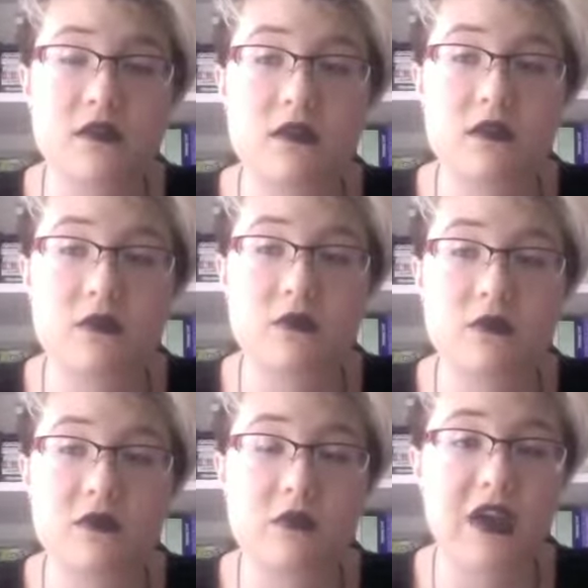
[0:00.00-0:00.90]
to
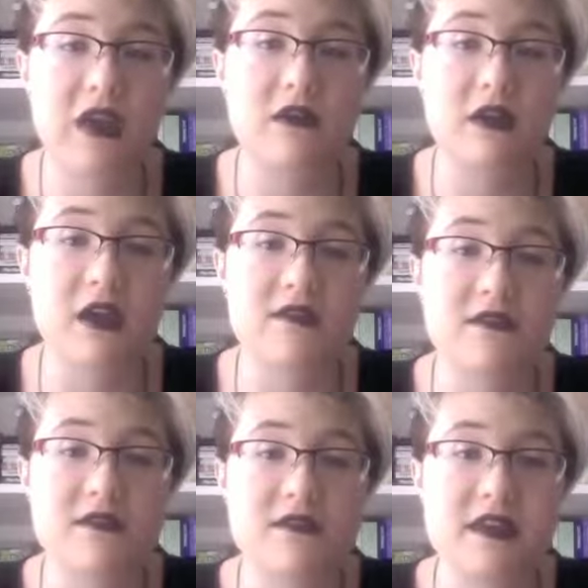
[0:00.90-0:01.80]
me
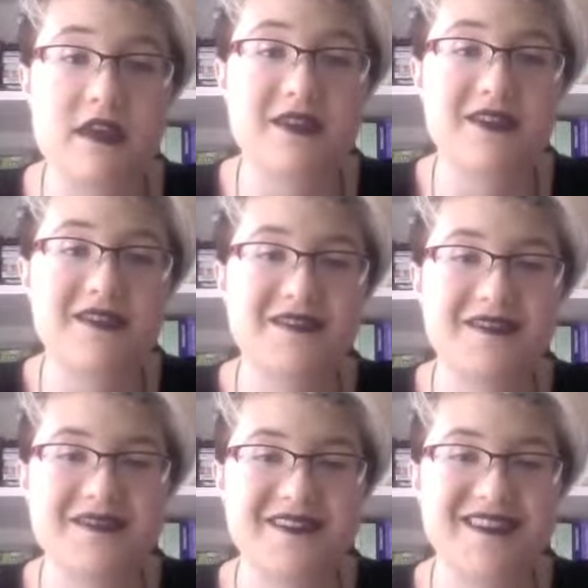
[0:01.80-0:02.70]
and see
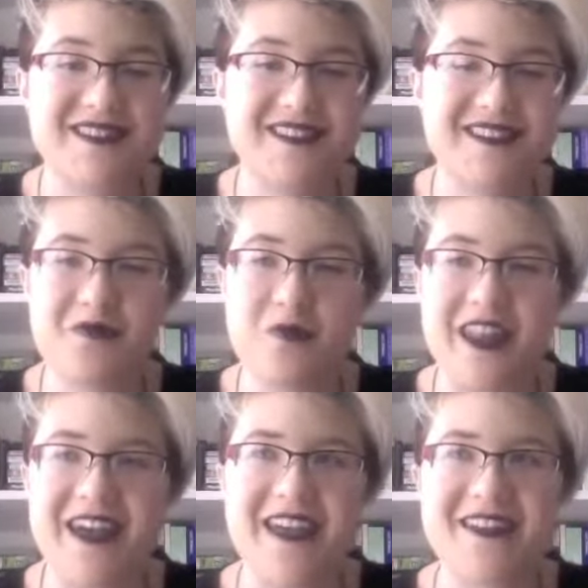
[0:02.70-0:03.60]

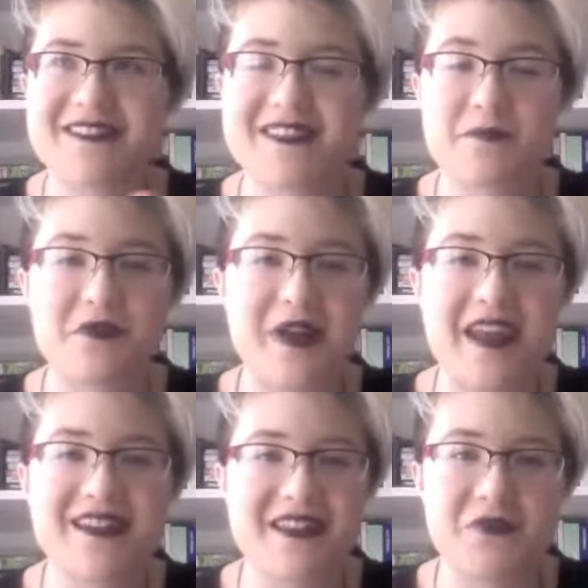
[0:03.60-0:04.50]
when I
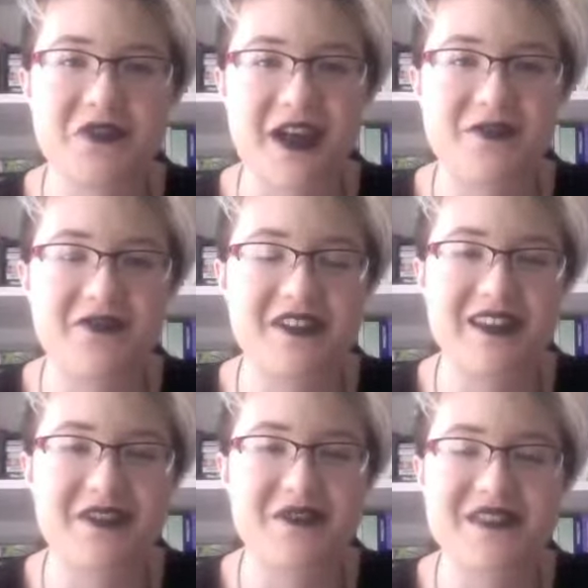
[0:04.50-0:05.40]
sporadically put out
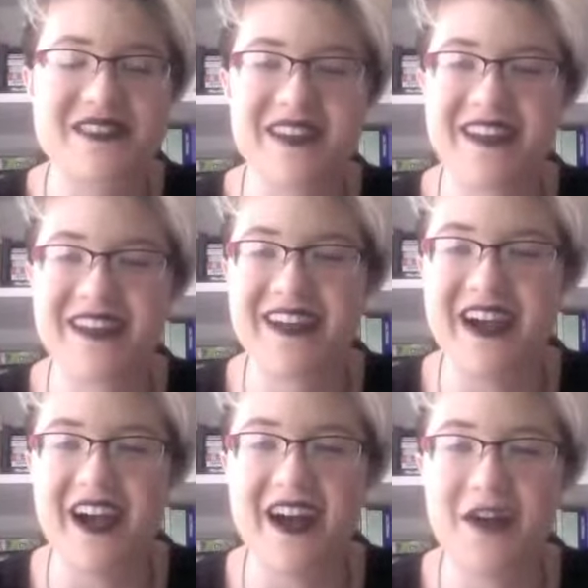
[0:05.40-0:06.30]
videos,
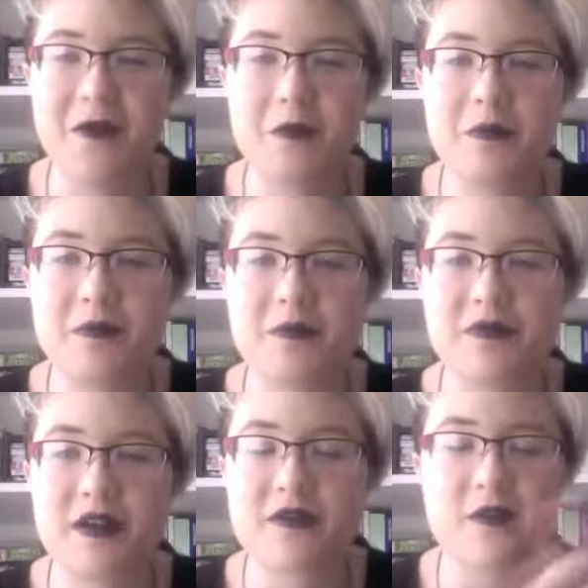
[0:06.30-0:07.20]

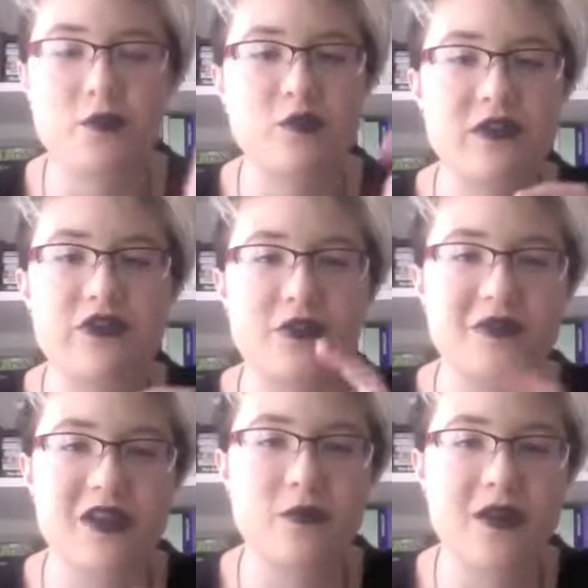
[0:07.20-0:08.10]
there should
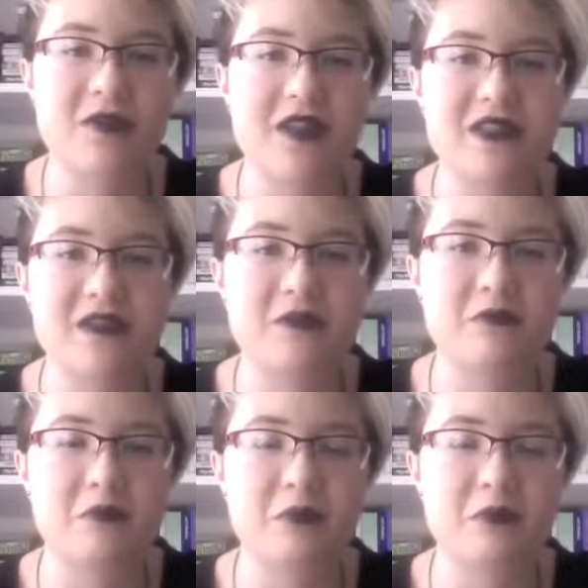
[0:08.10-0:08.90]
be a red button